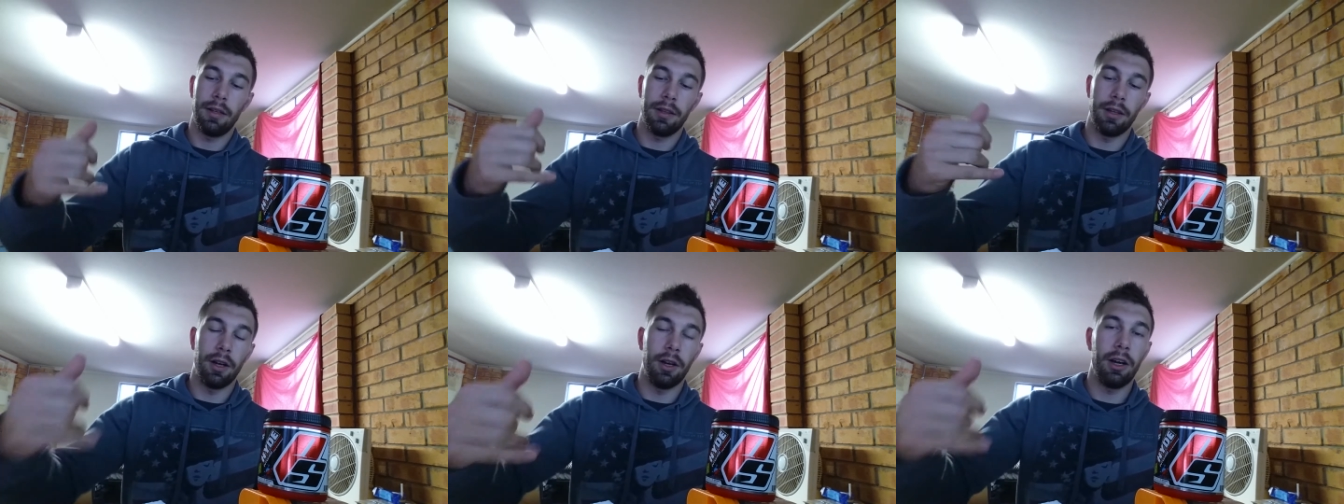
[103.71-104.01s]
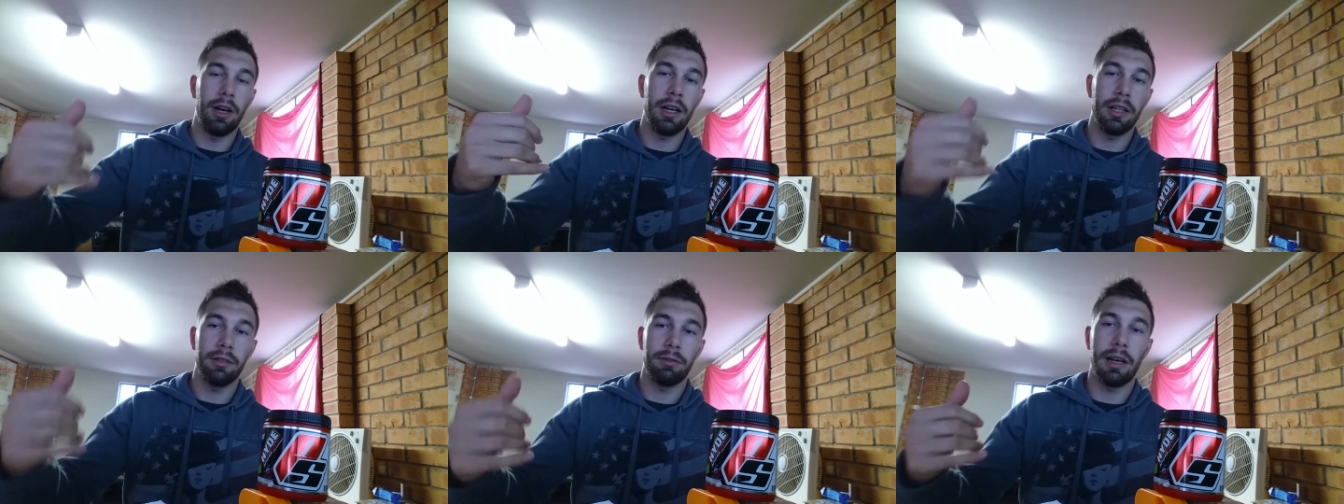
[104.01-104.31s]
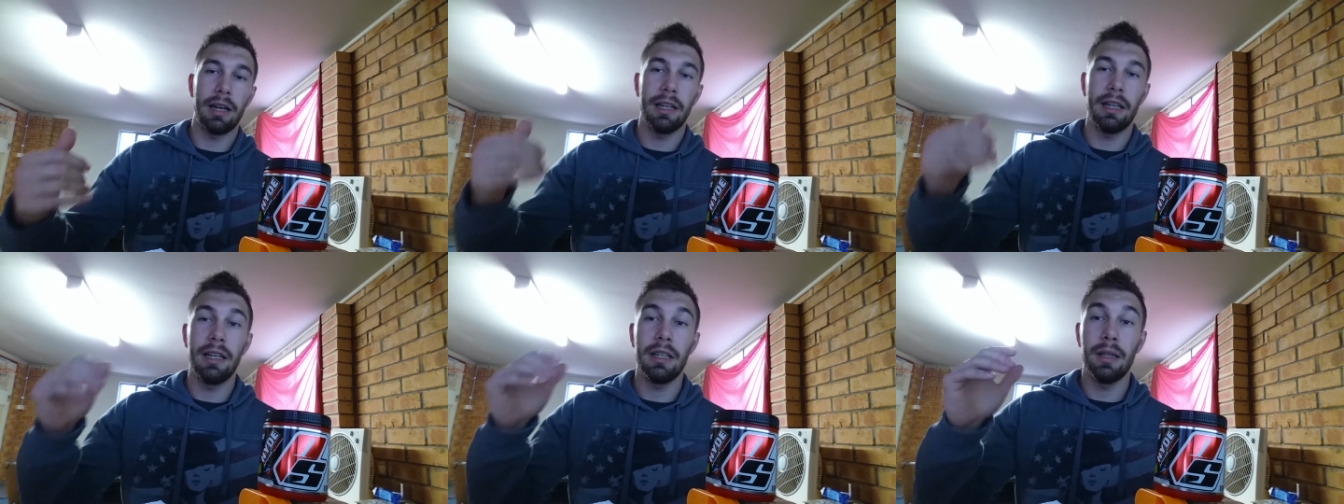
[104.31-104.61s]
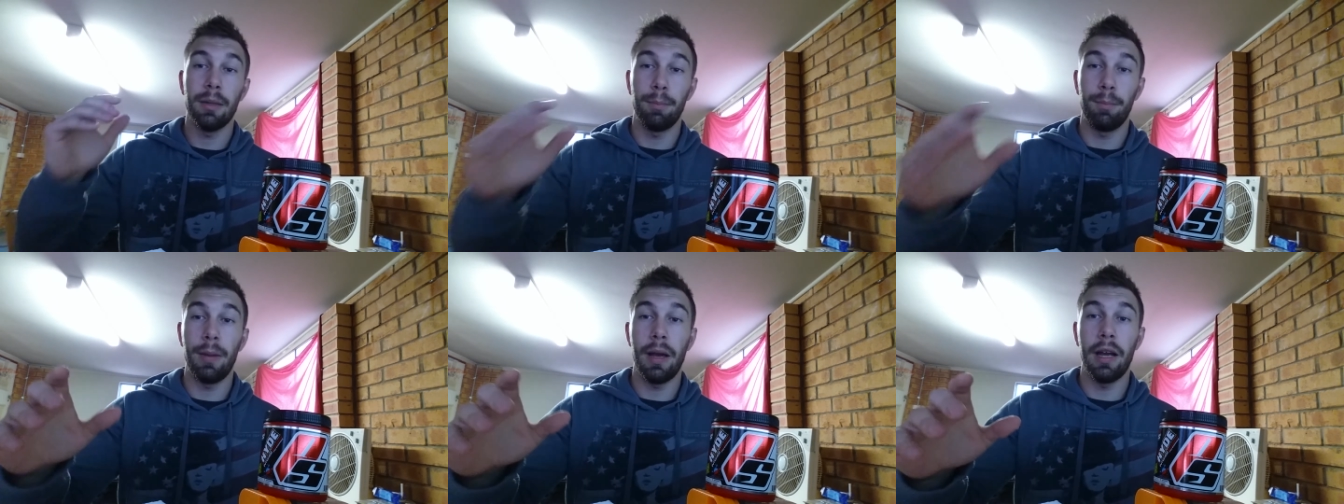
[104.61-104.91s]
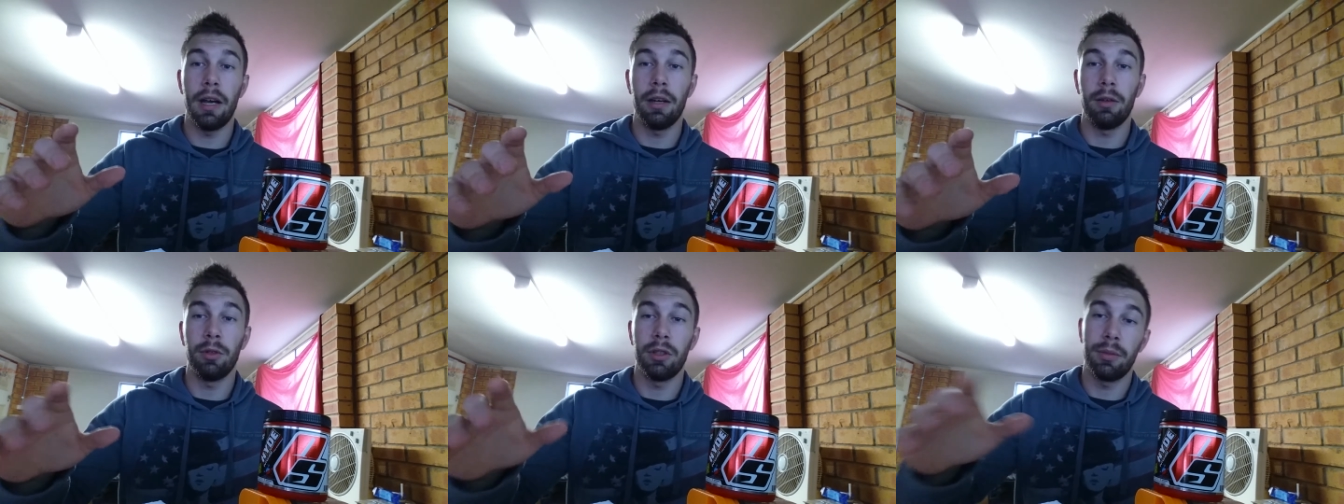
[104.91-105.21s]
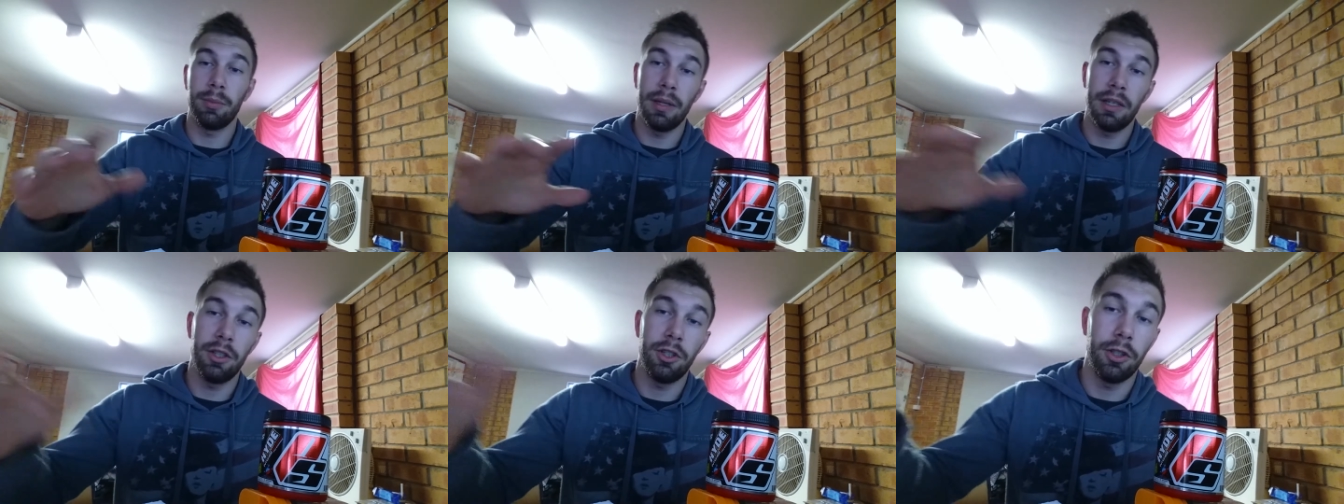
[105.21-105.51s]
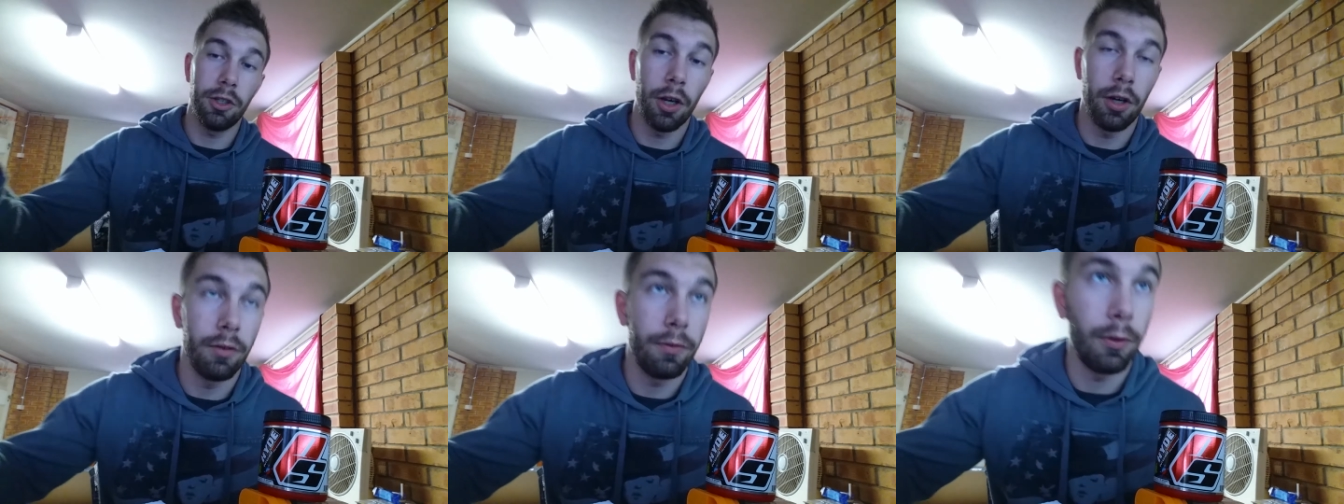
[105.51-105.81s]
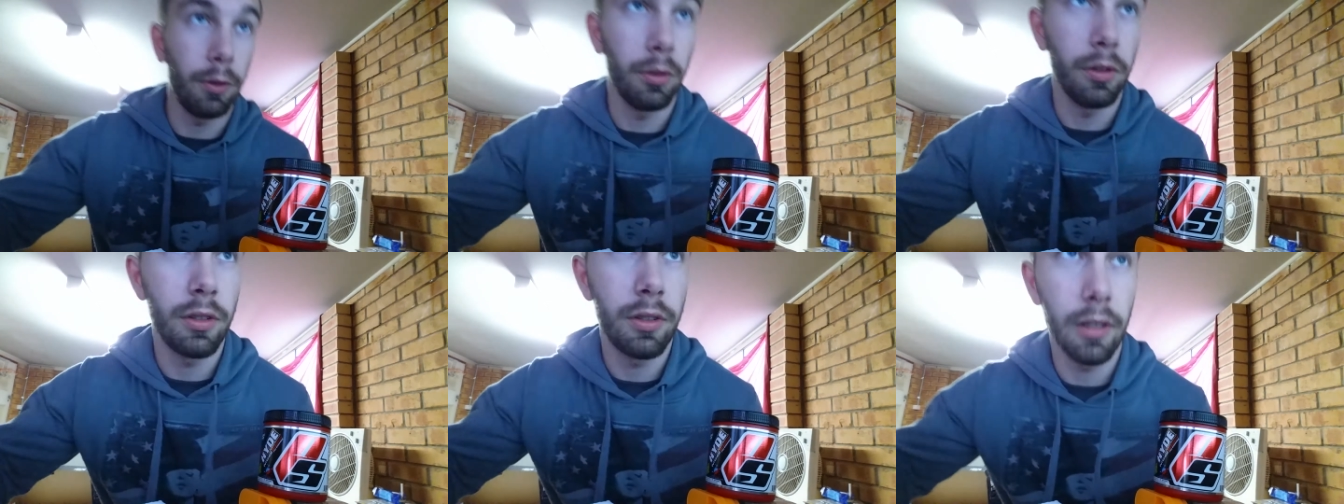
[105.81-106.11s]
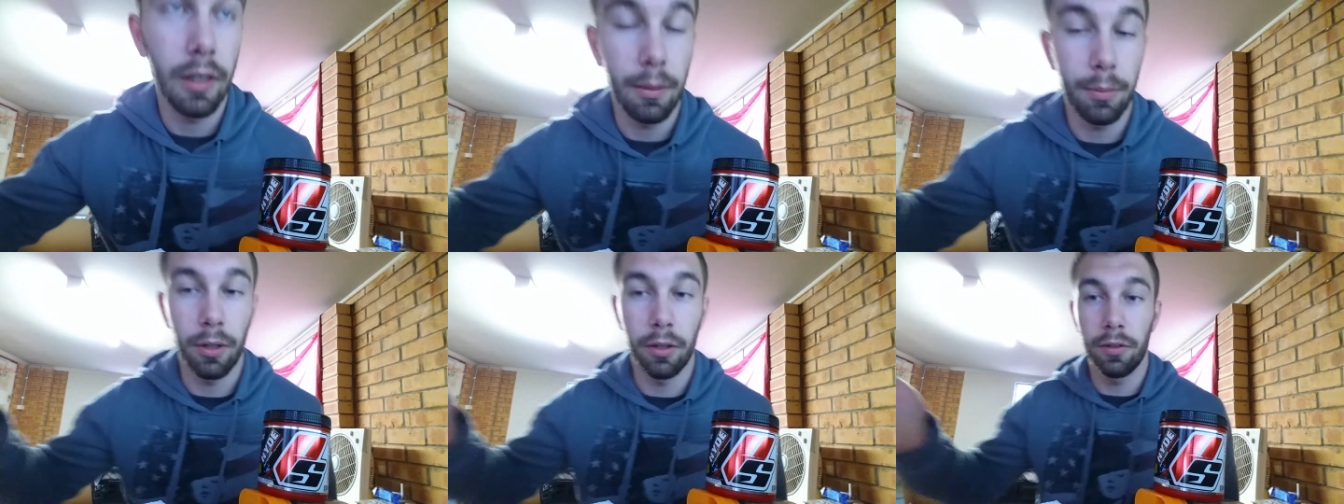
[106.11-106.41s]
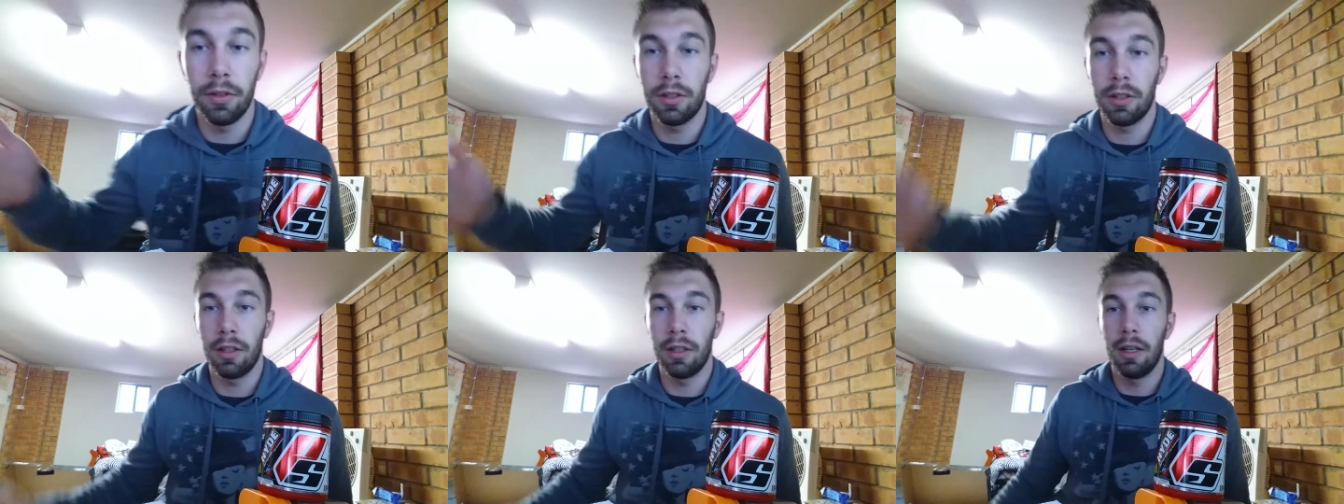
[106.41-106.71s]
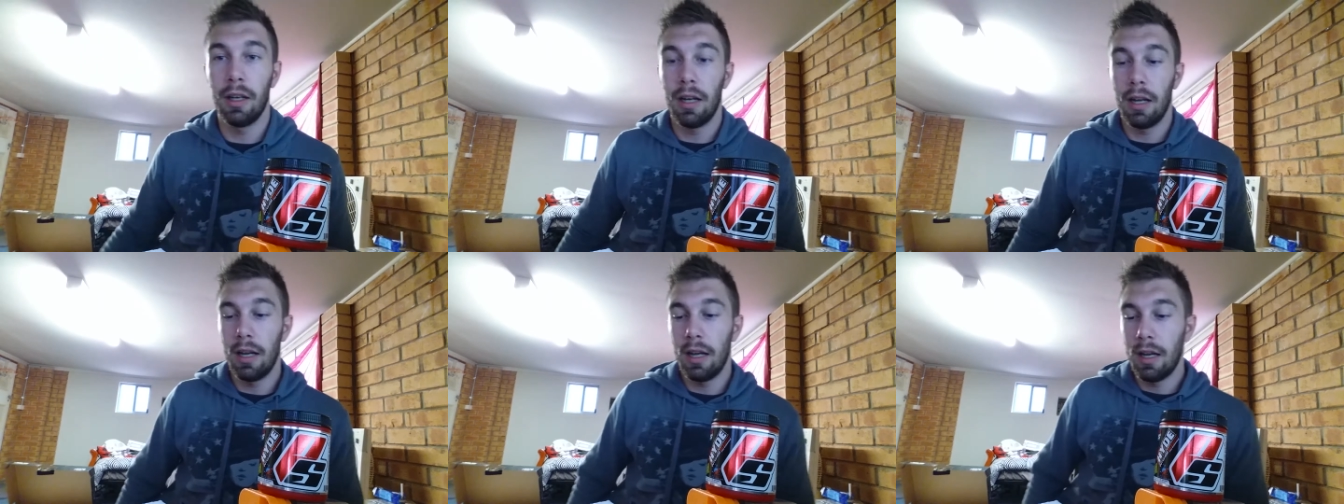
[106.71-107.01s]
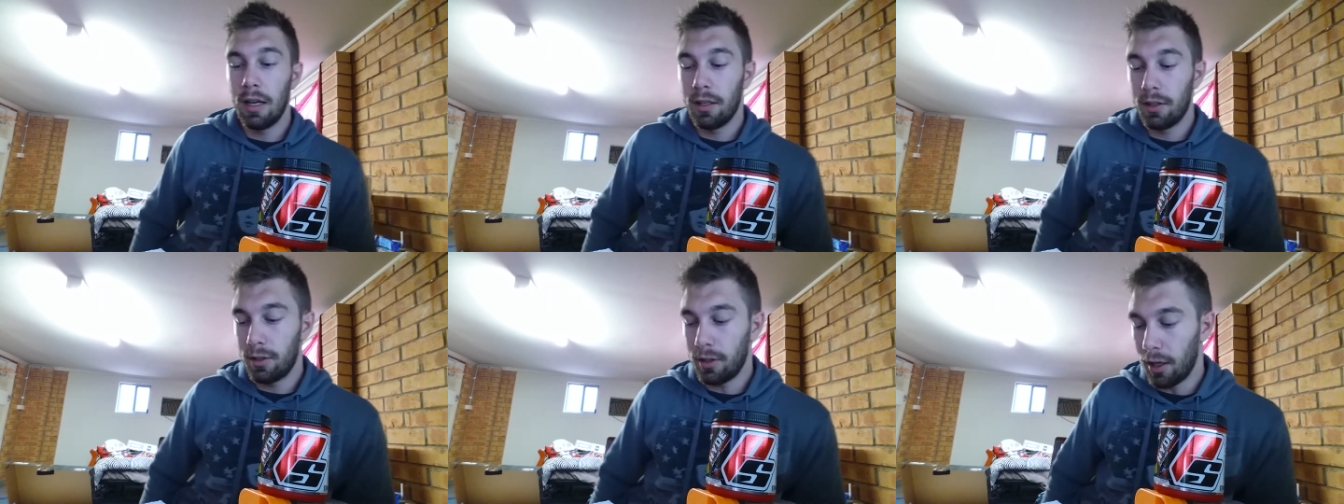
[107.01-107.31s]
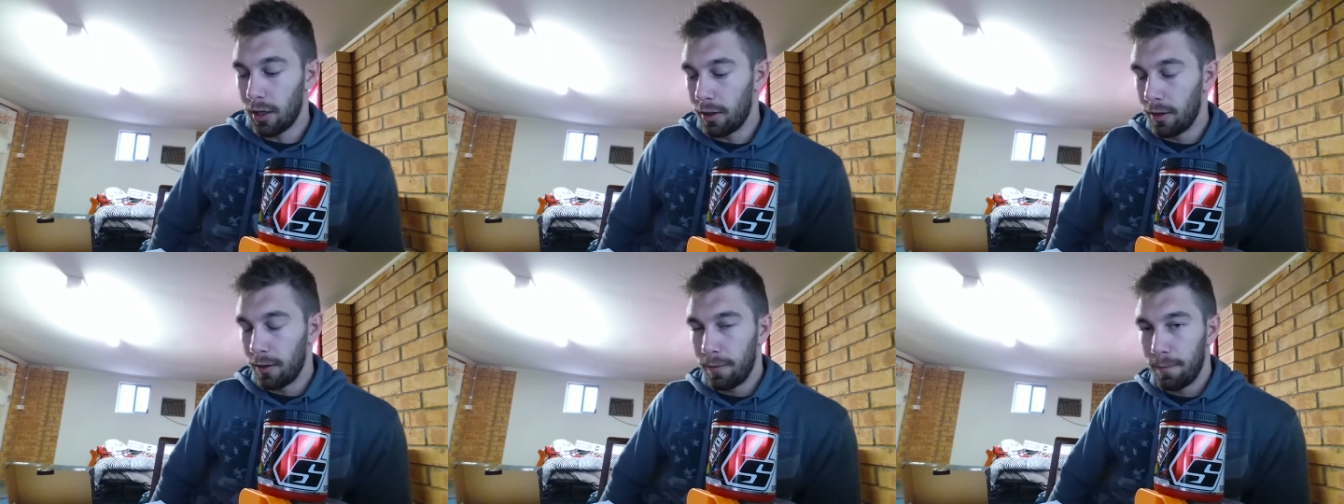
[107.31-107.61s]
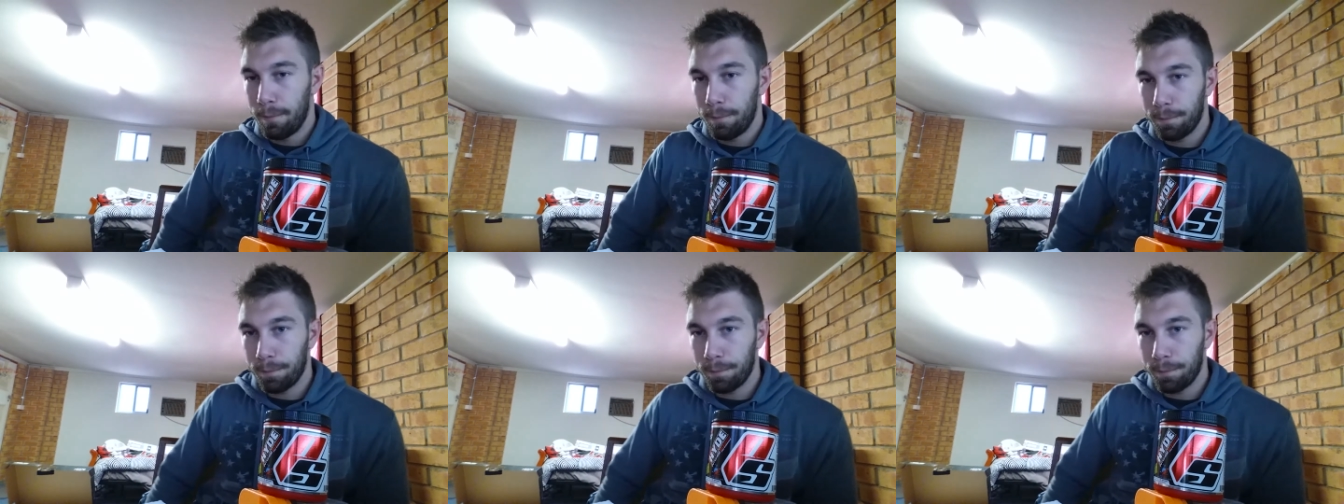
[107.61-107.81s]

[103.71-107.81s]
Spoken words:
The higher the ranking, the better, which means you don't fall asleep, obviously. So,